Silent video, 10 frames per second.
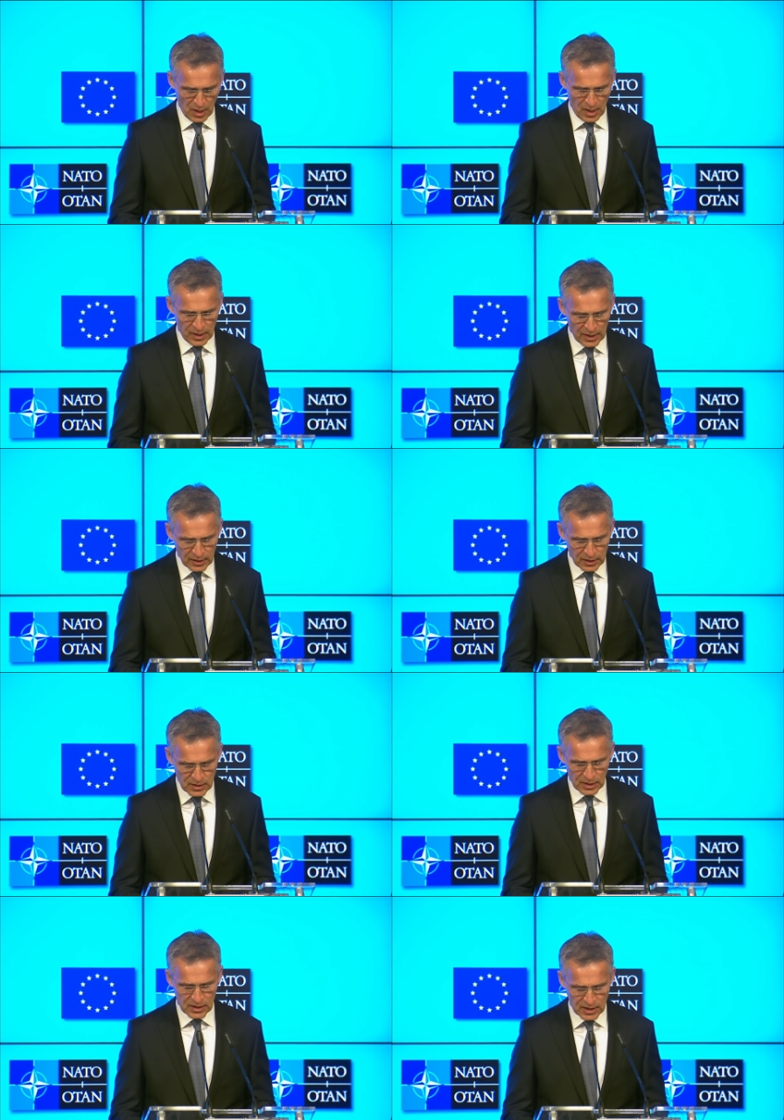And that
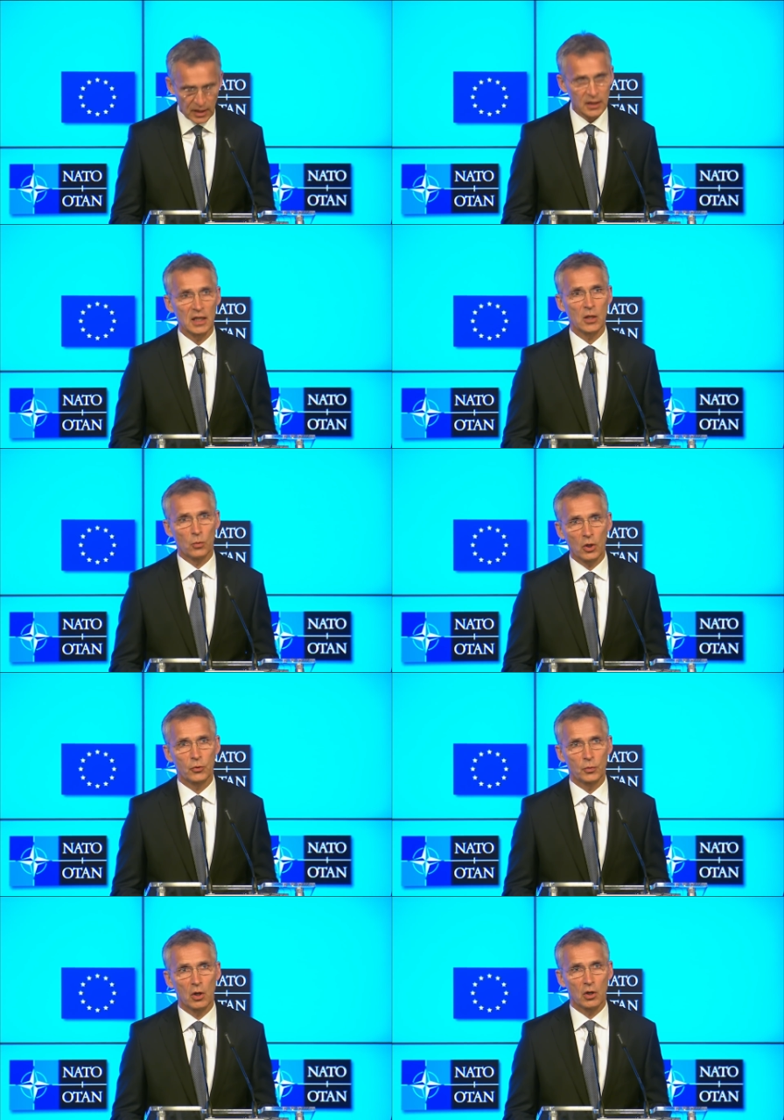is exactly
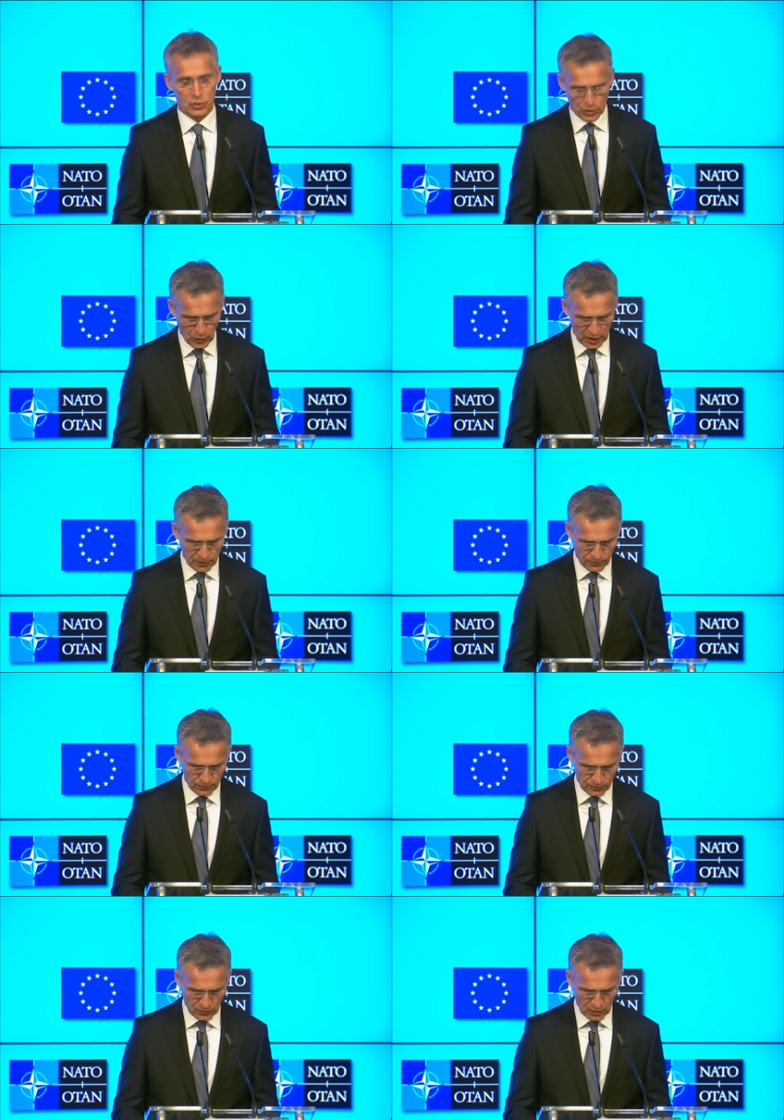what we are doing.
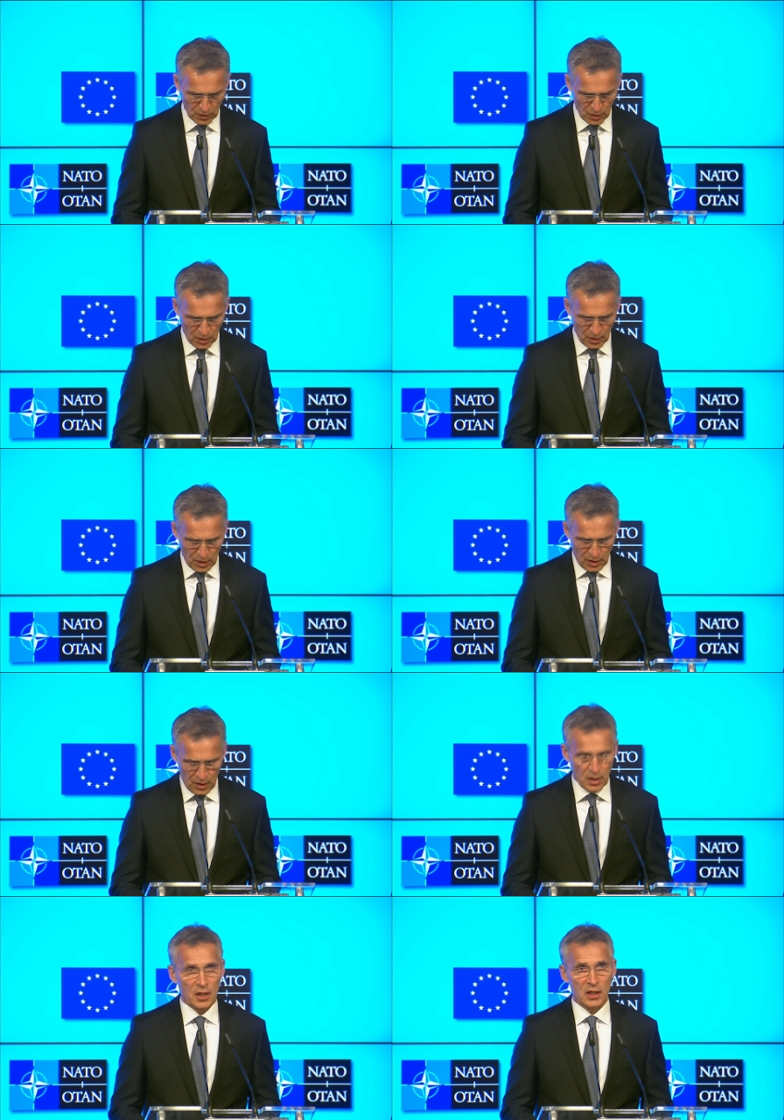
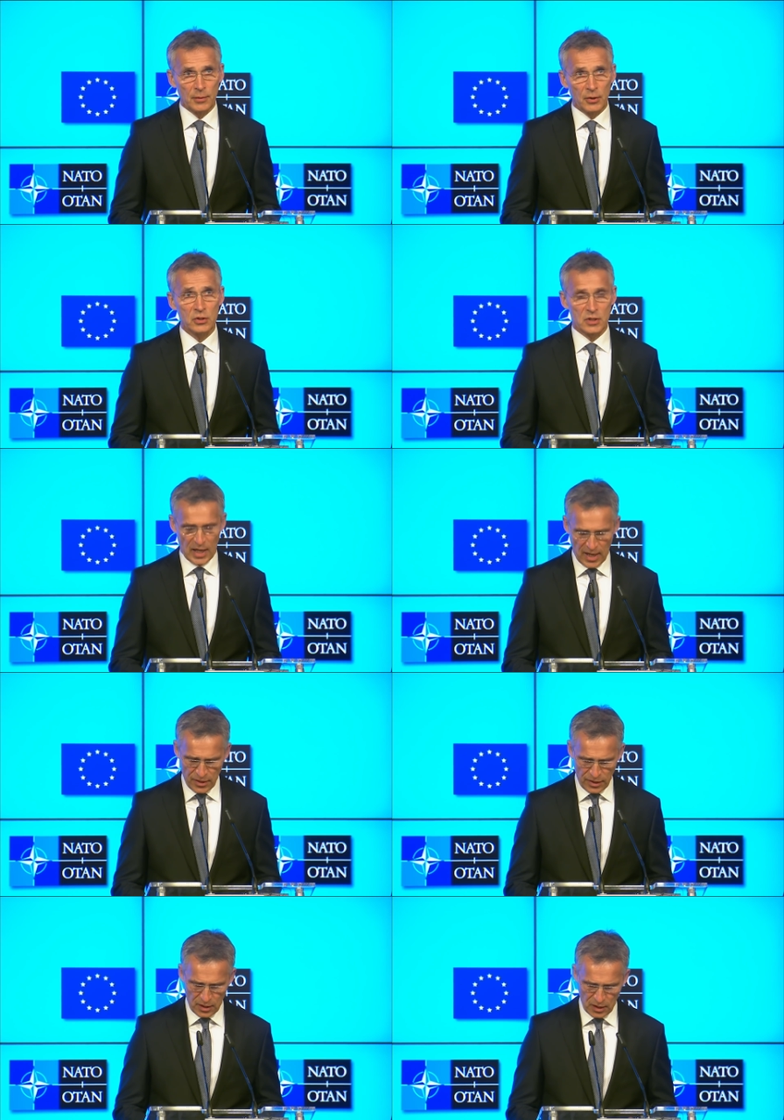In the months
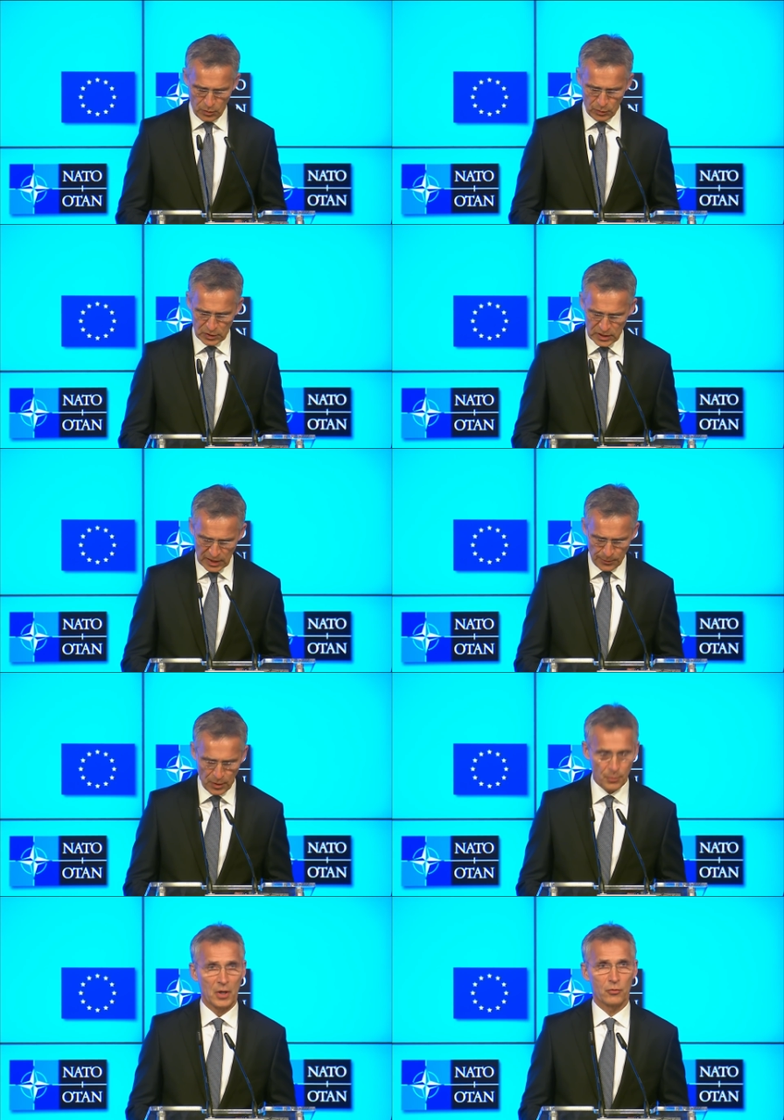ahead, we will step
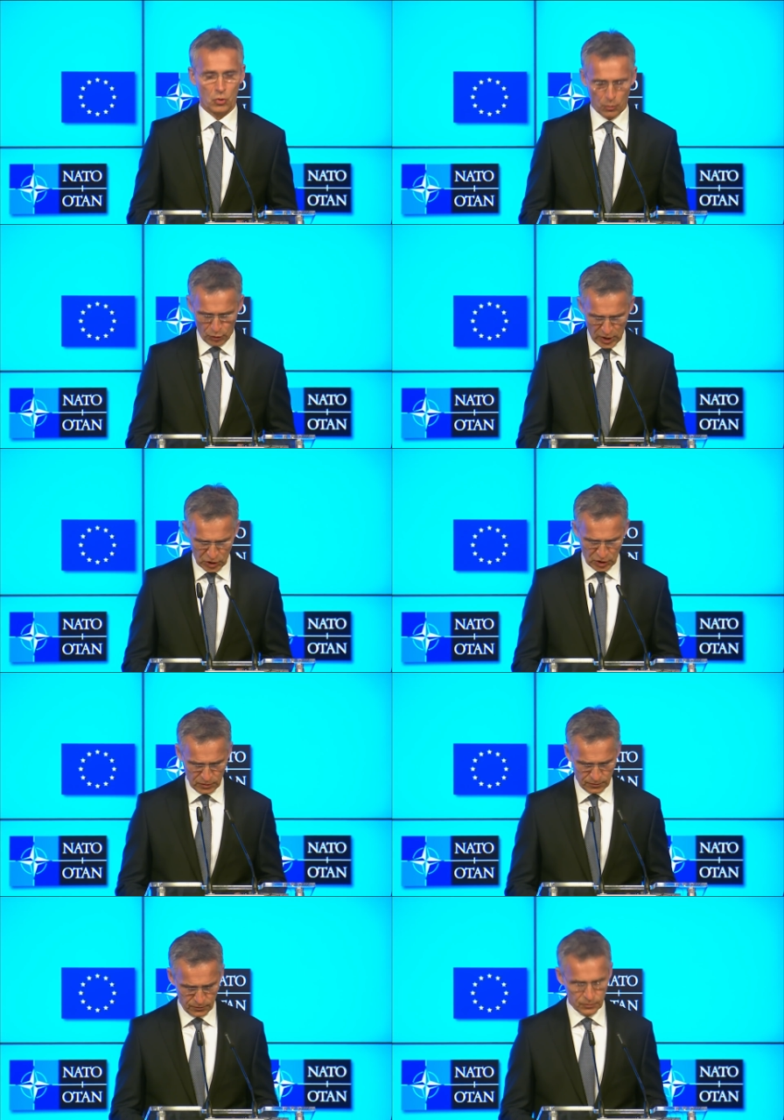up our
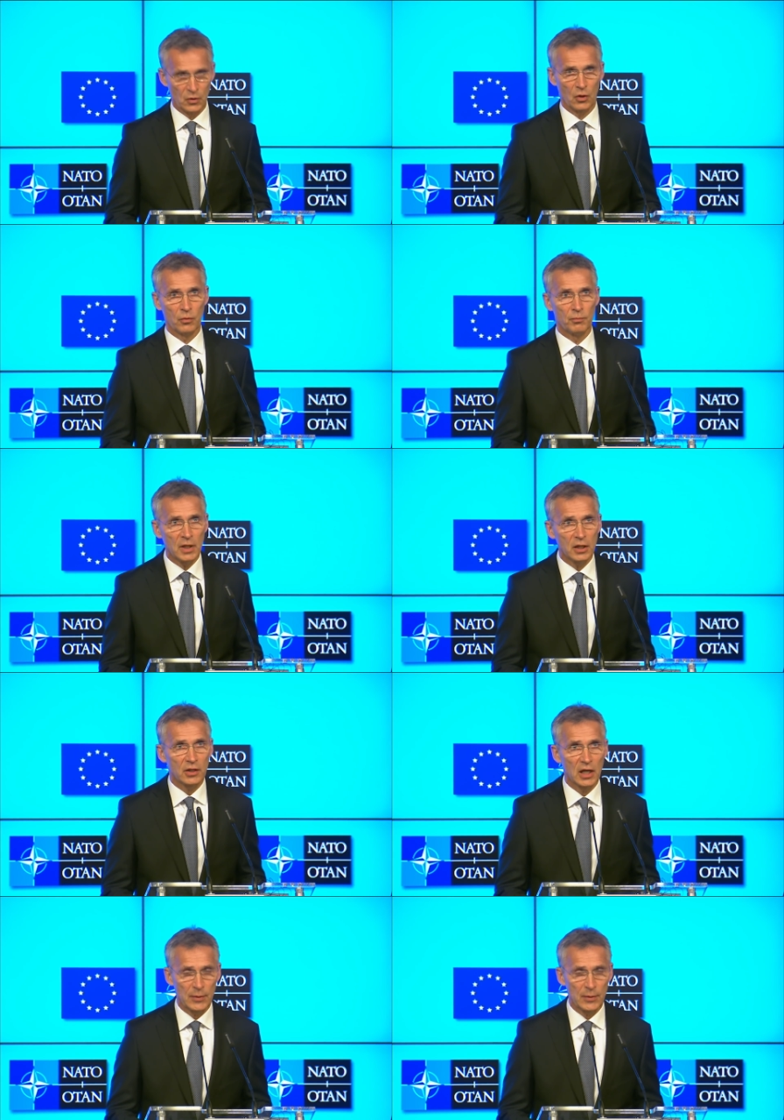cooperation on military